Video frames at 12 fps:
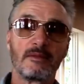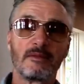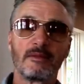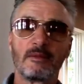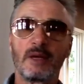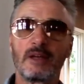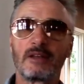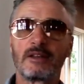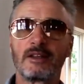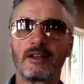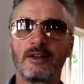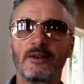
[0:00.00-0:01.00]
But
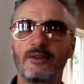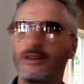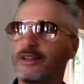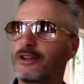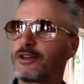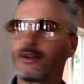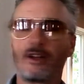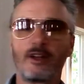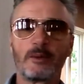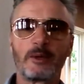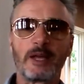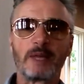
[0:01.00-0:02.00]
you know, good on
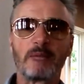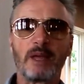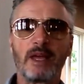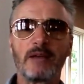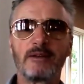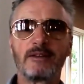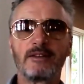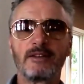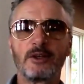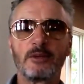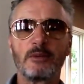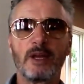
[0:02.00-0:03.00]
them. They're getting paid
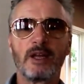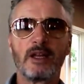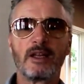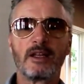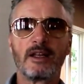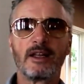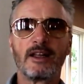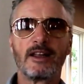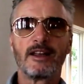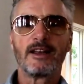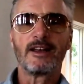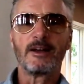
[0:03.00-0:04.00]
good money, and
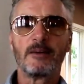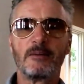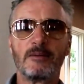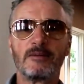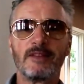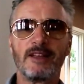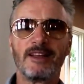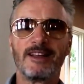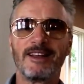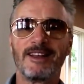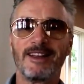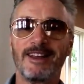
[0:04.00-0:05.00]

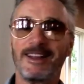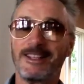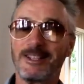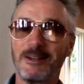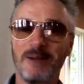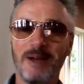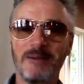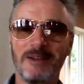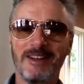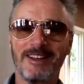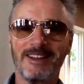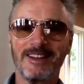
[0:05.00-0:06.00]
it's not my
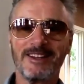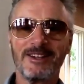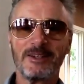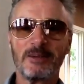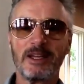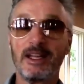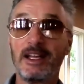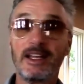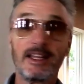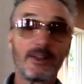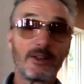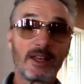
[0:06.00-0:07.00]
money, thank God. But
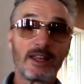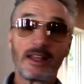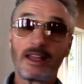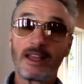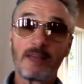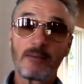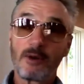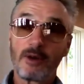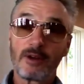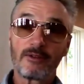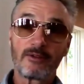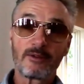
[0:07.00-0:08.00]
you know, they keep
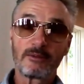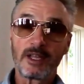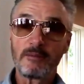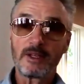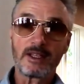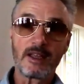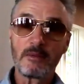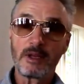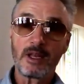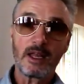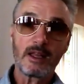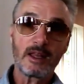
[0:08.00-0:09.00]
going from team to team,
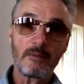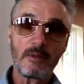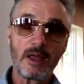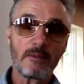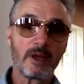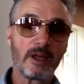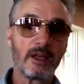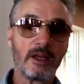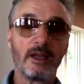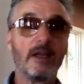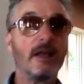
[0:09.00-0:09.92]
and they make money,